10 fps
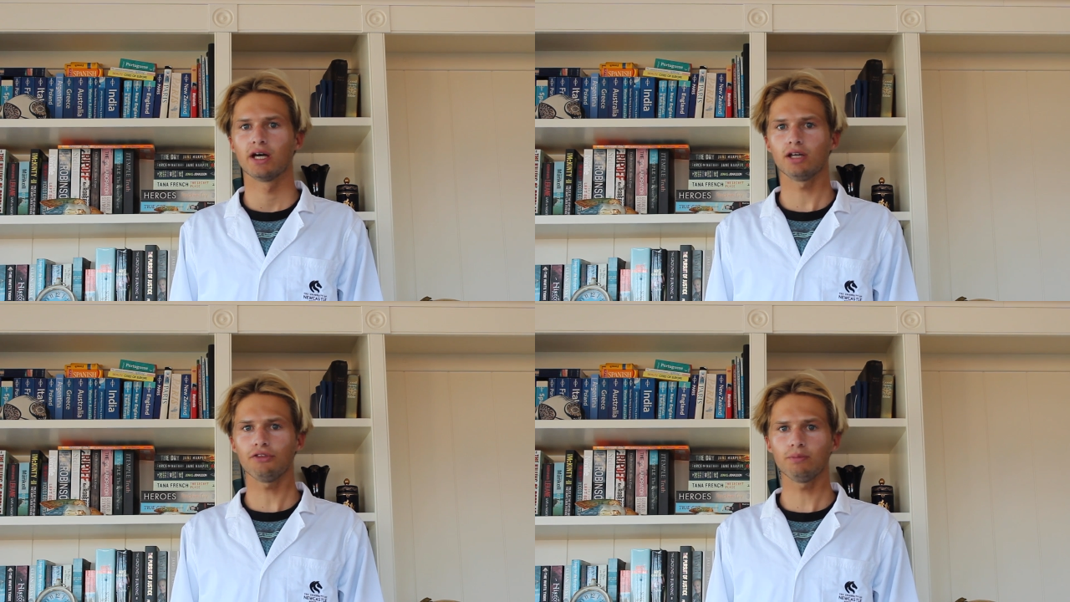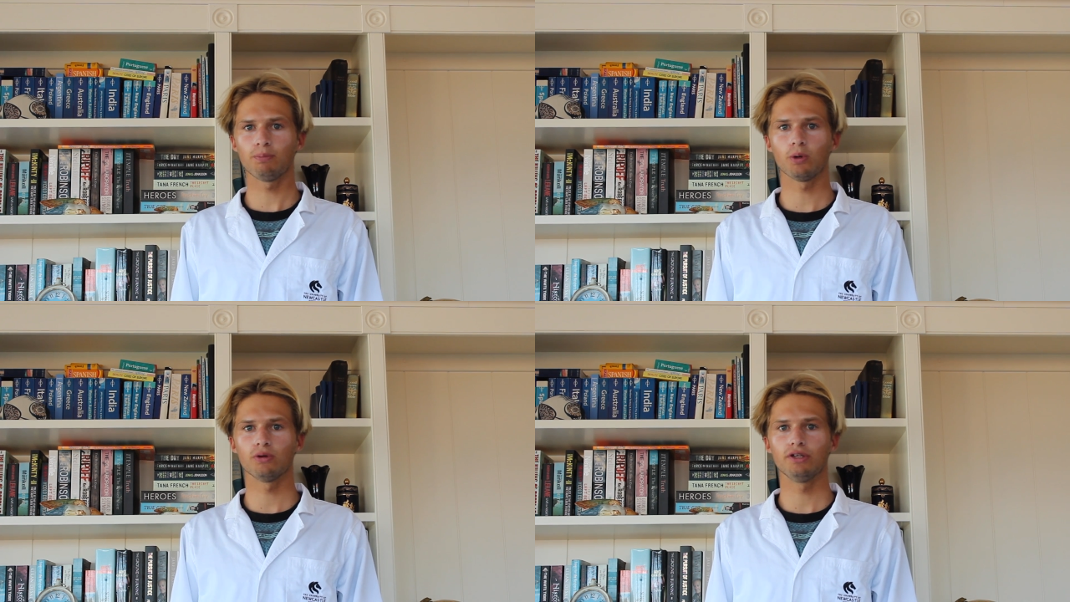Another
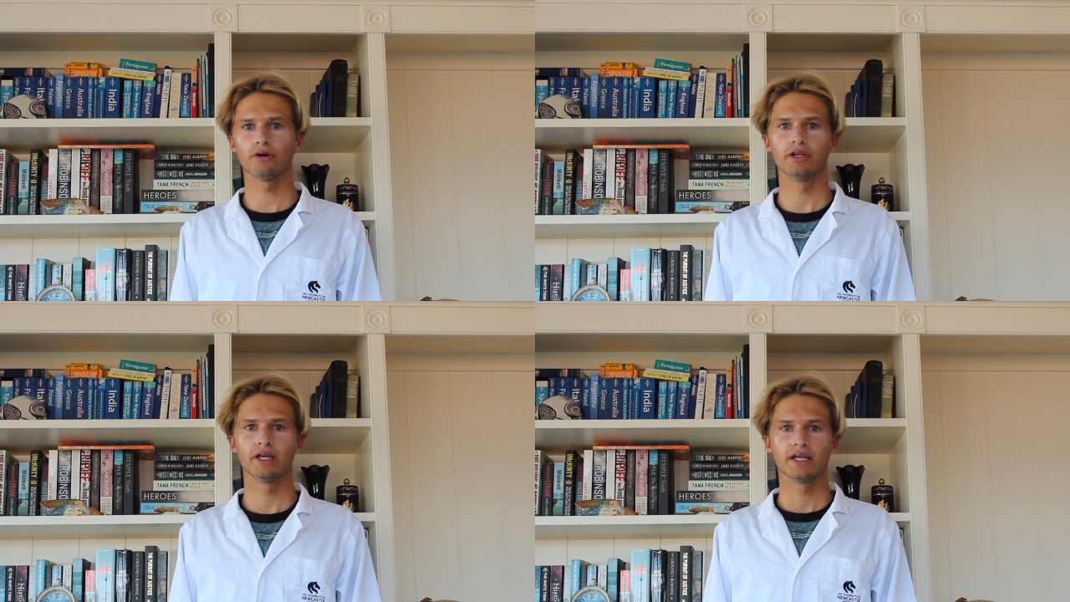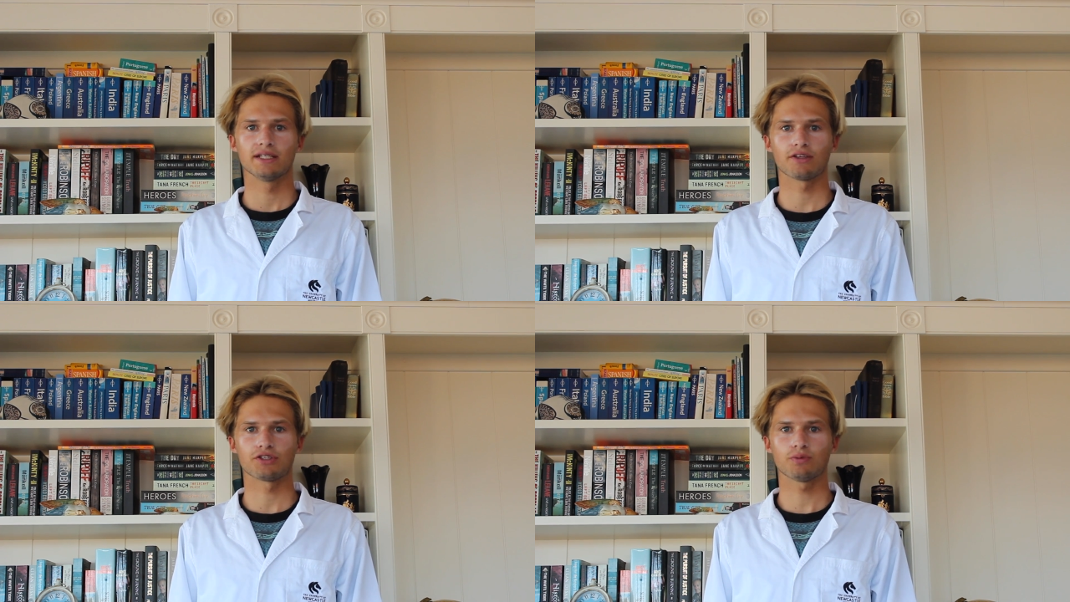important note
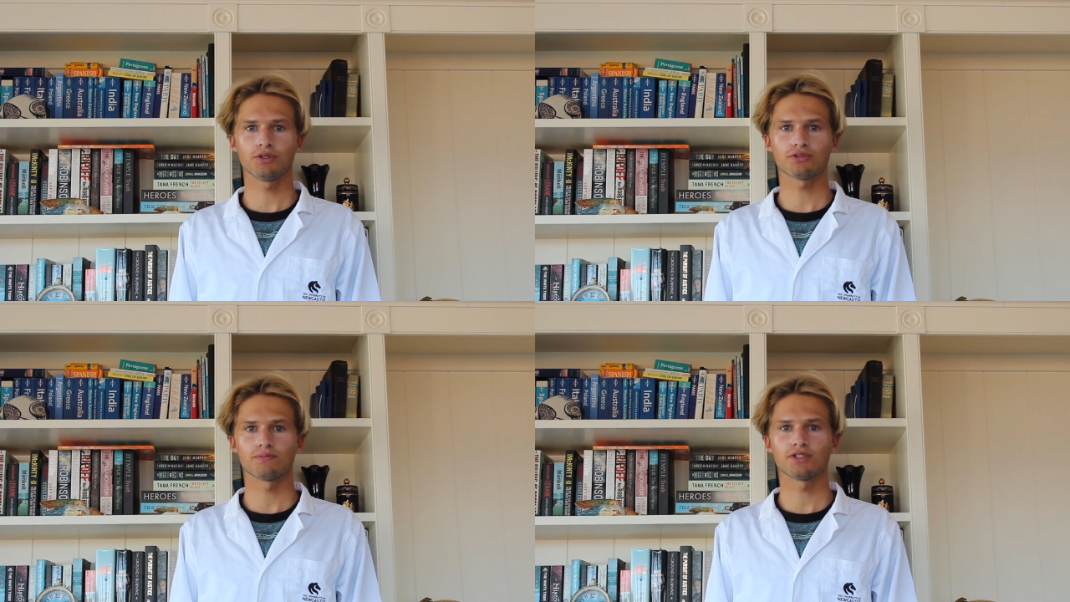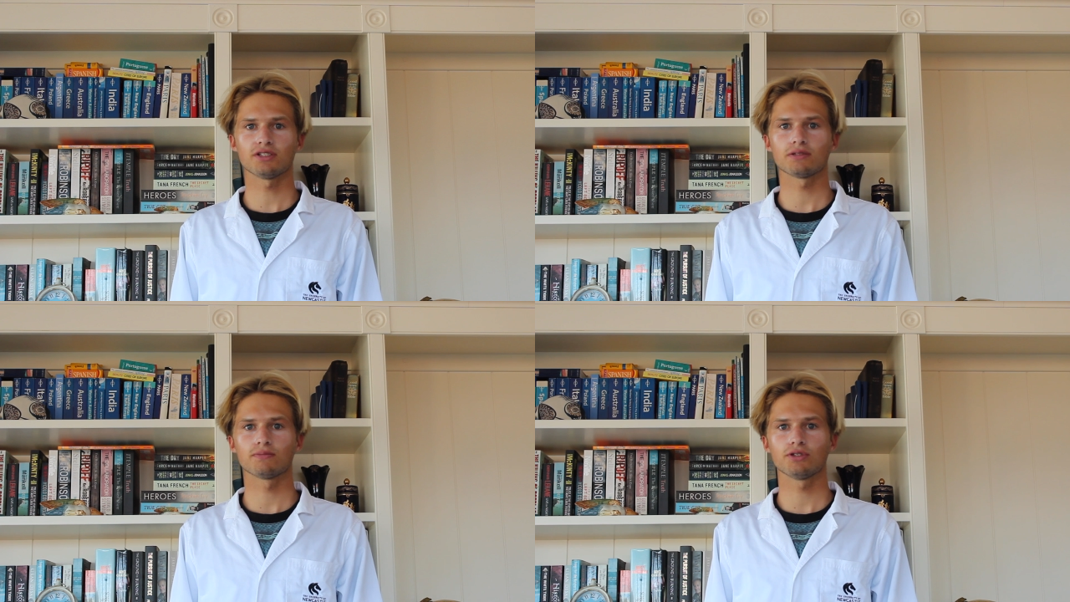is that the switch from
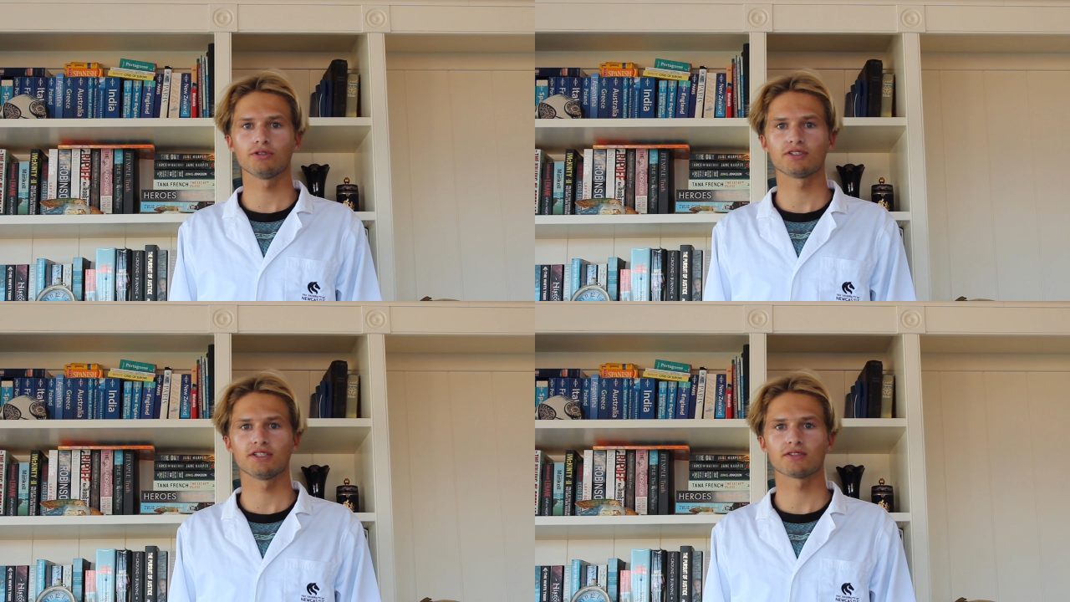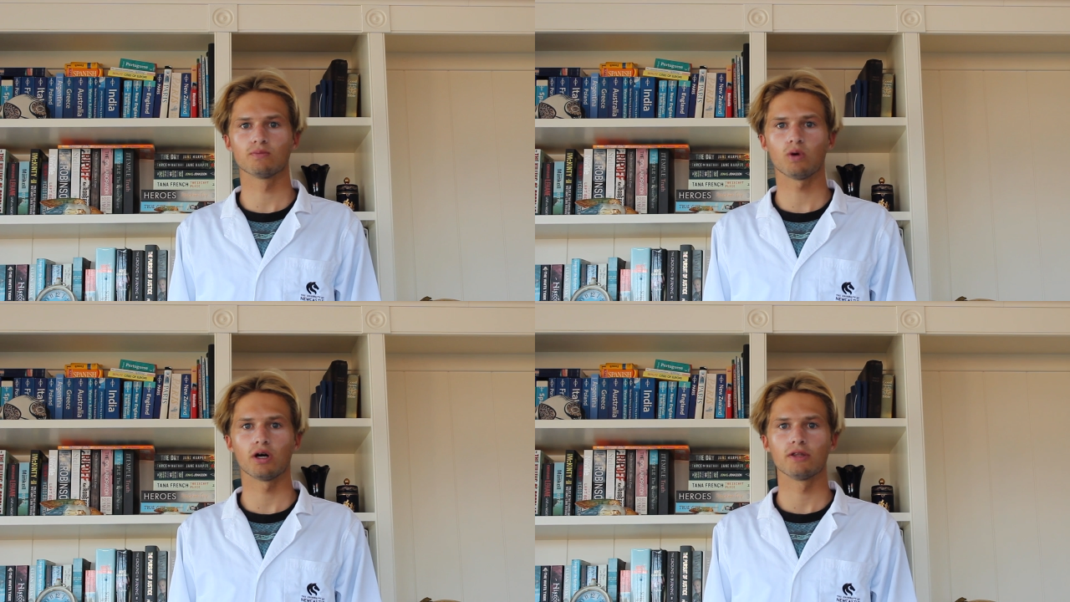System 2 to
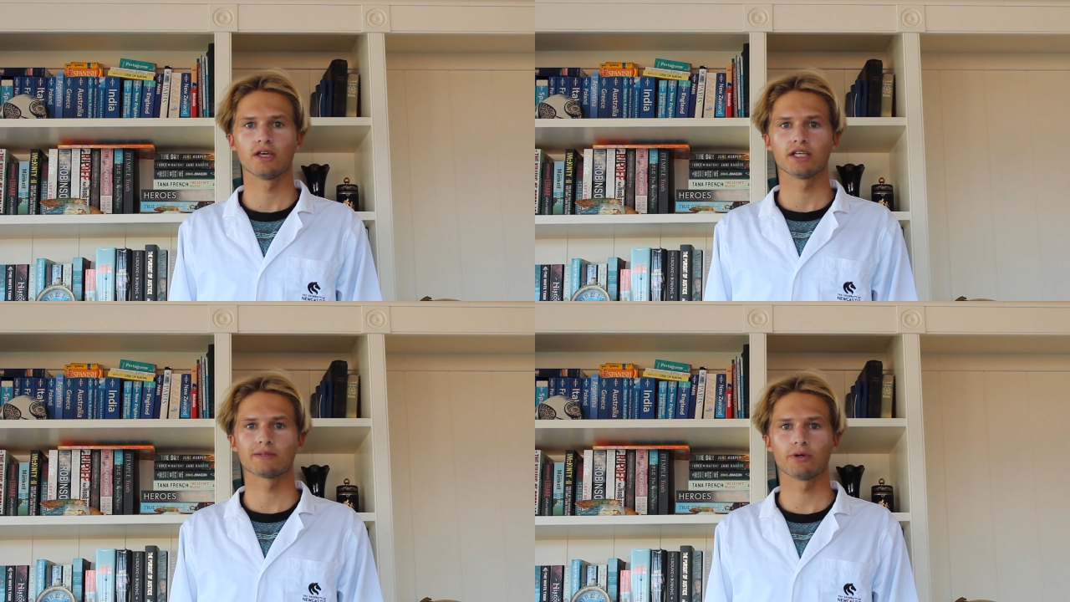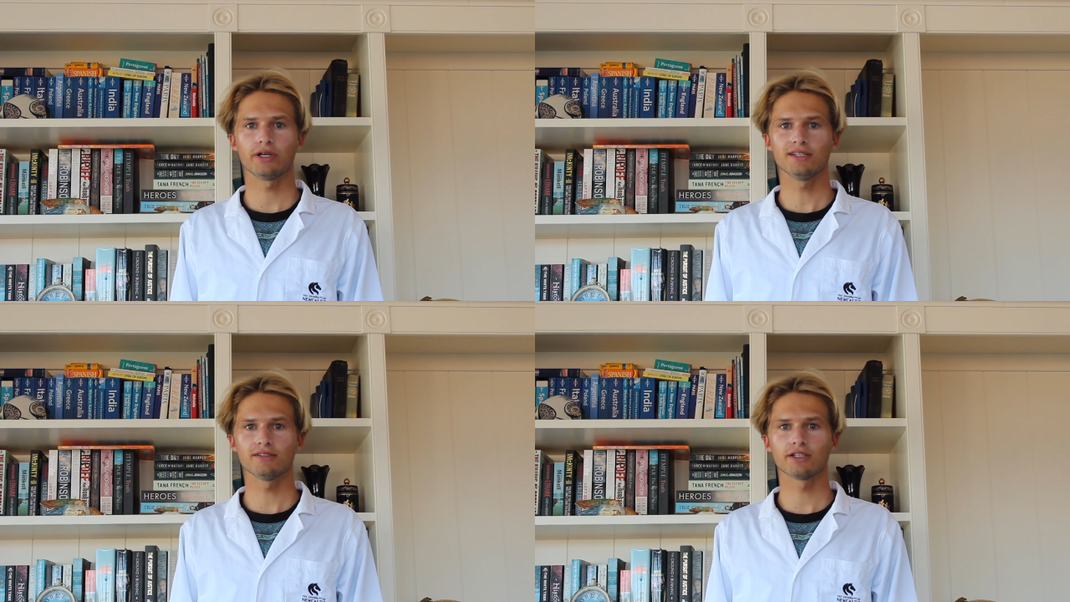System 1 is
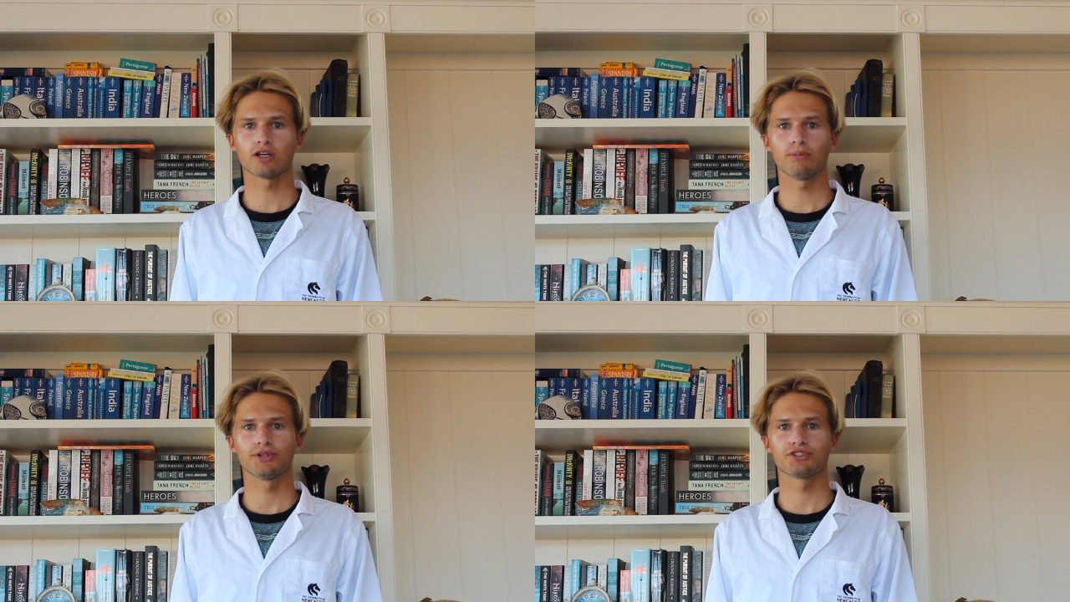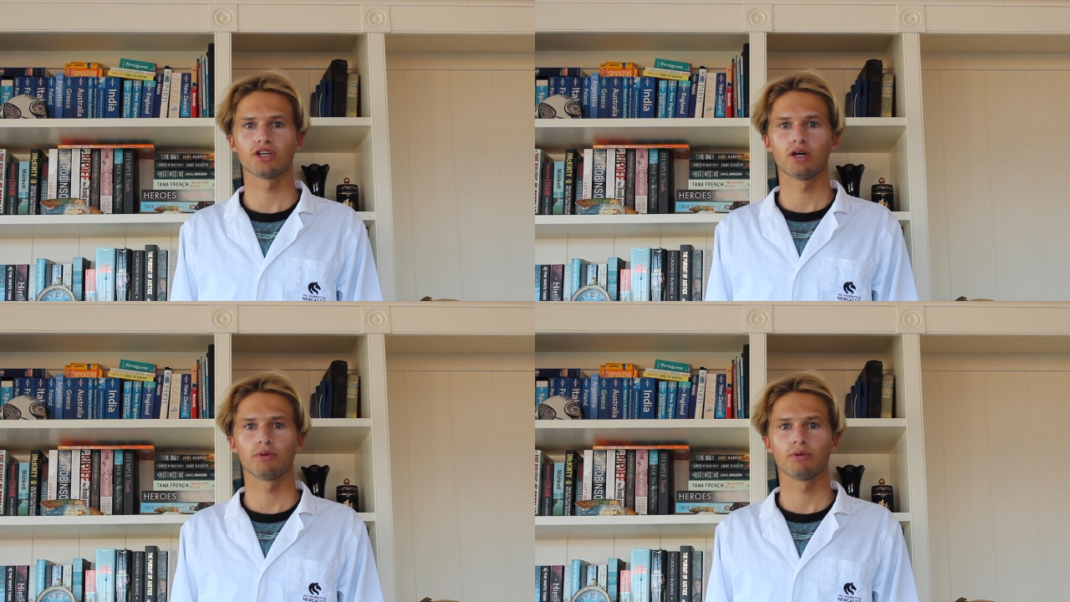more easily accomplished